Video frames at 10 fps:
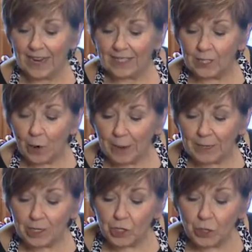And so I'm
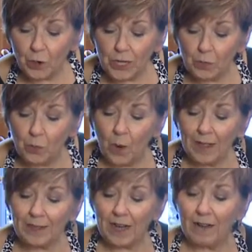going to show you
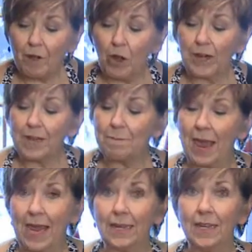one that I've already
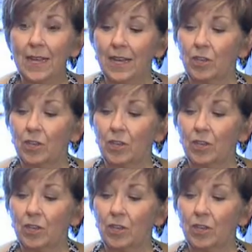made.